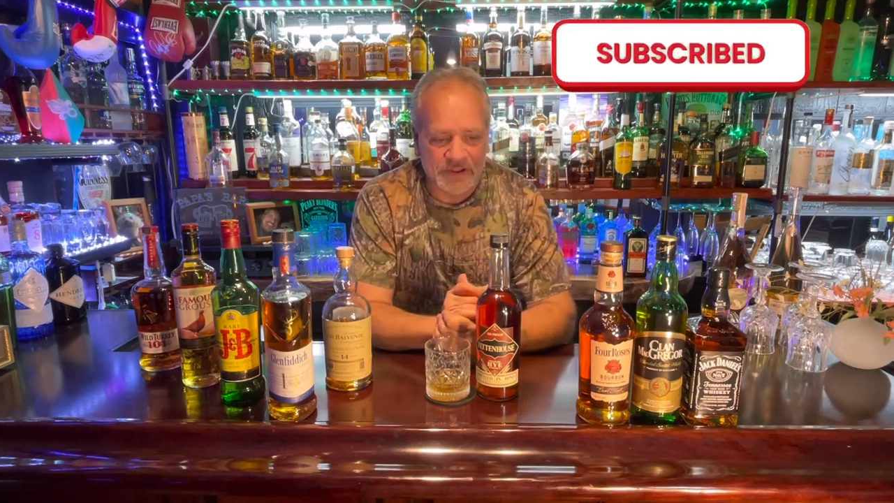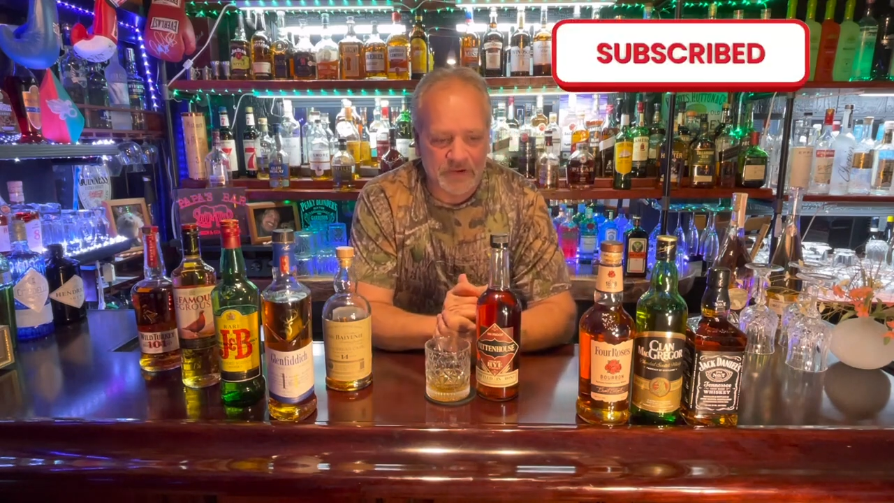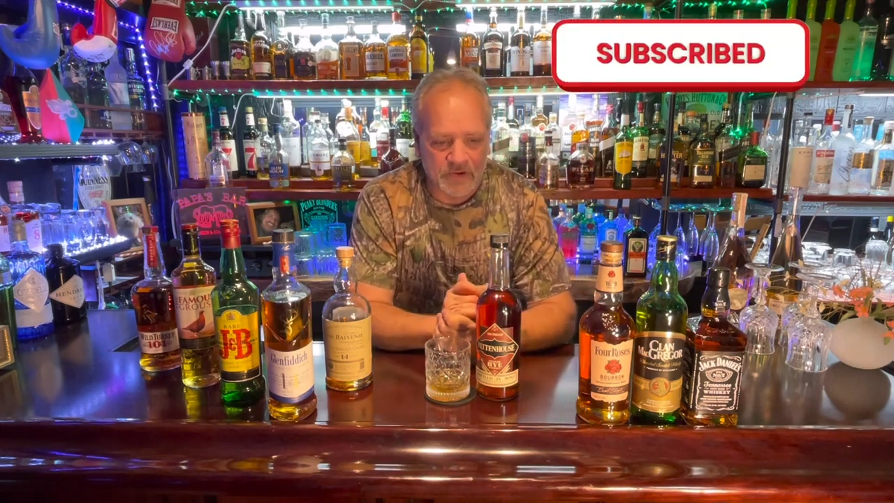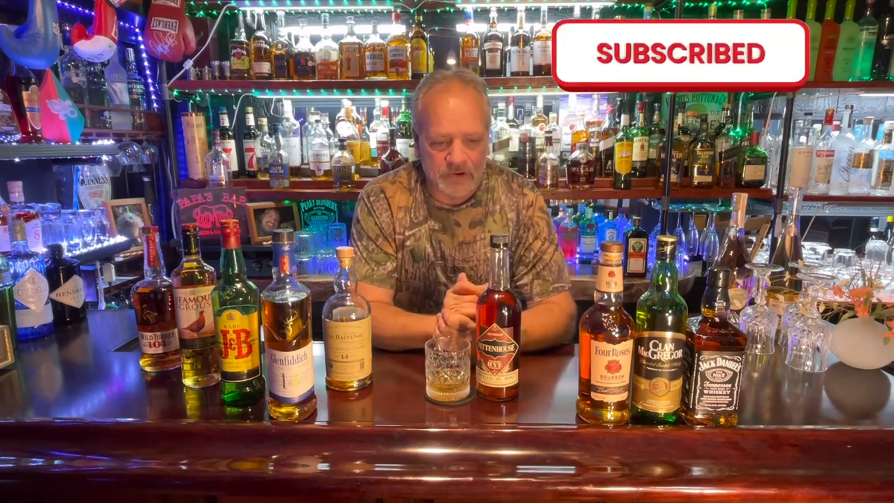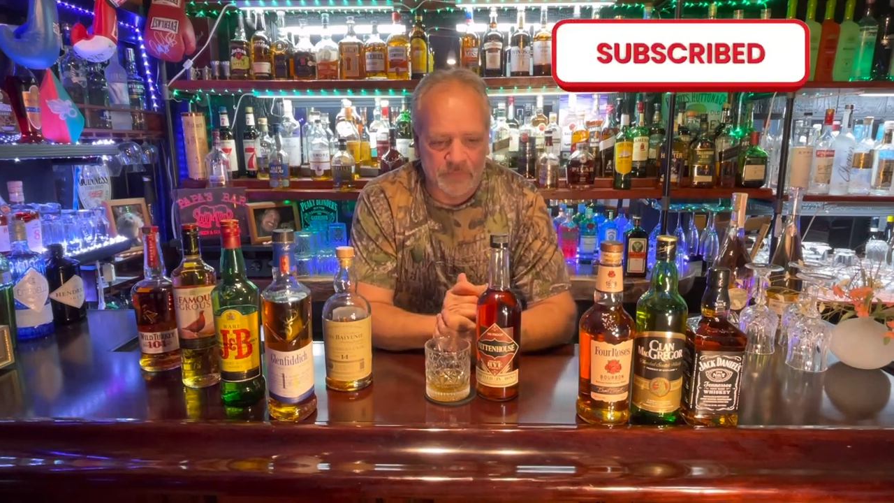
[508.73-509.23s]

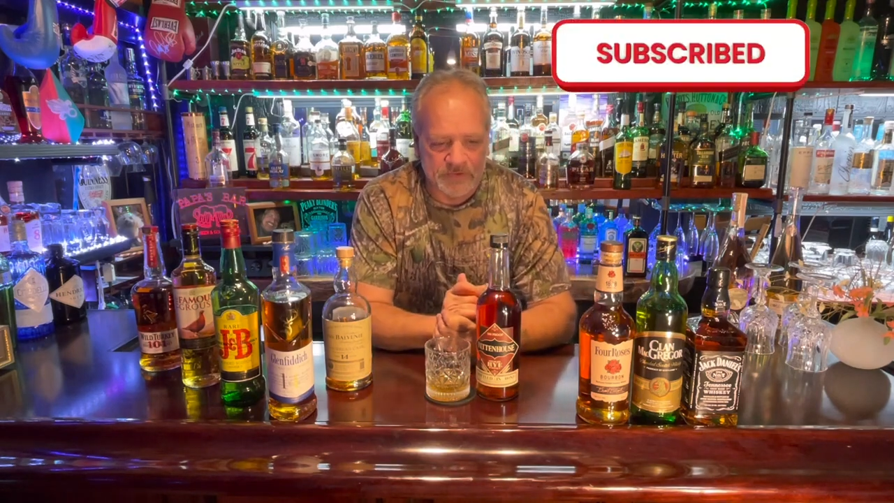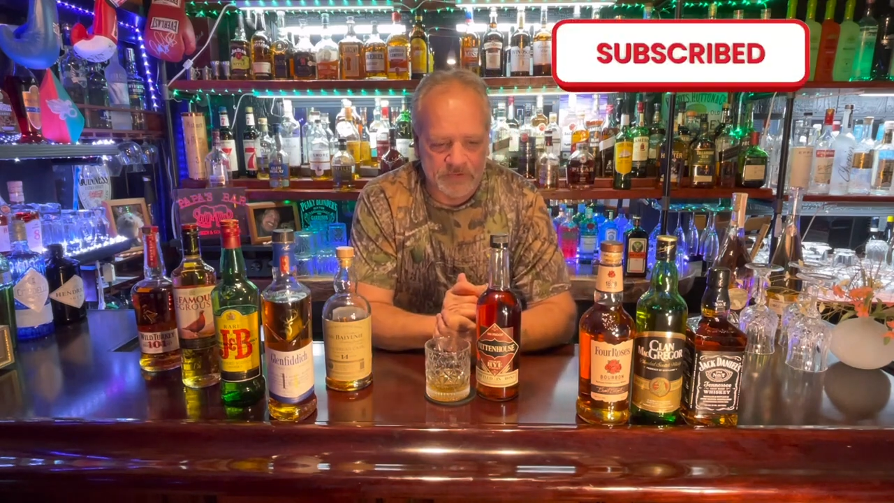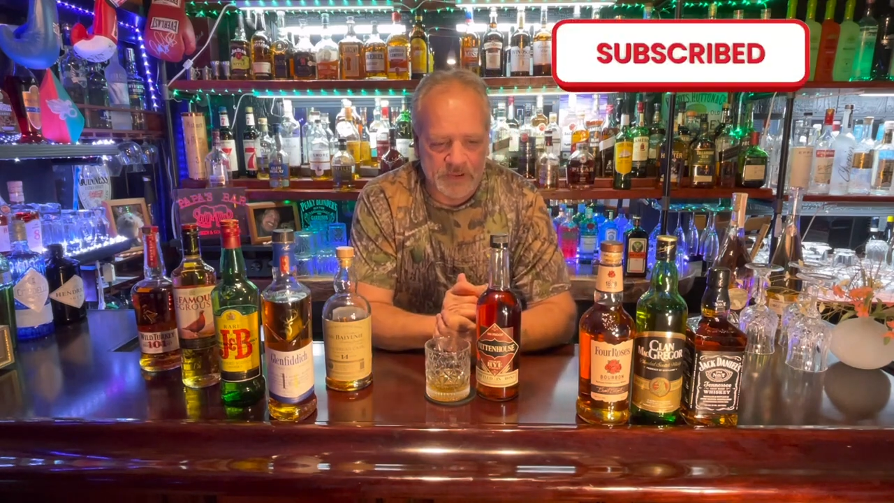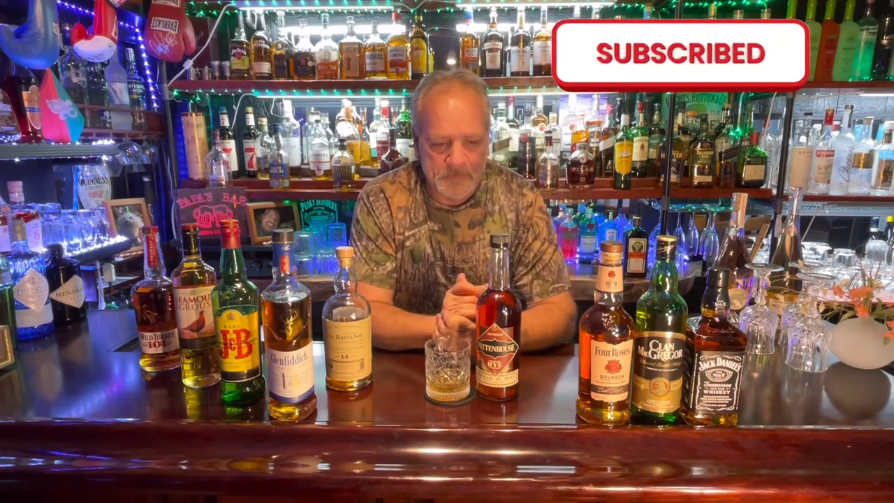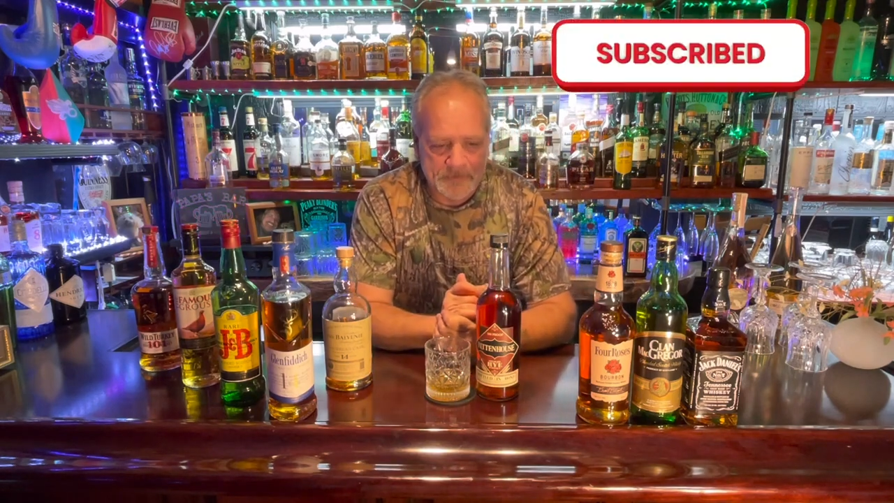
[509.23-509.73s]
what I call a
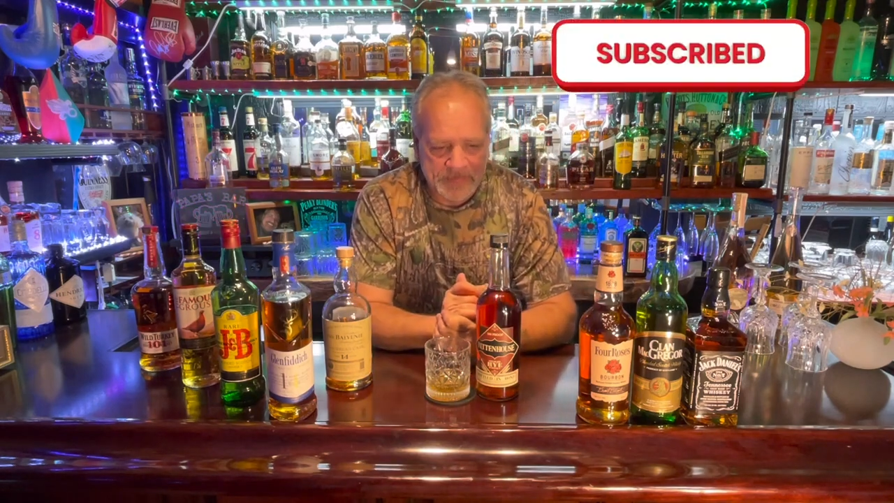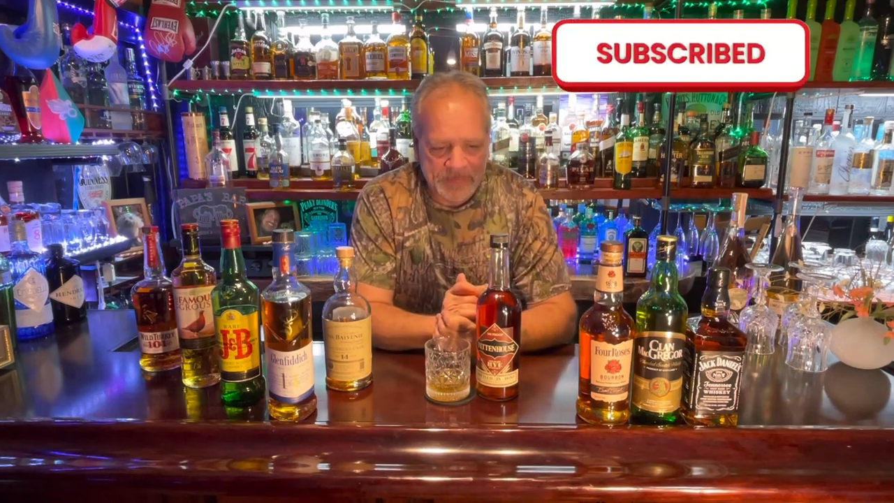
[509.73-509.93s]
whiskey.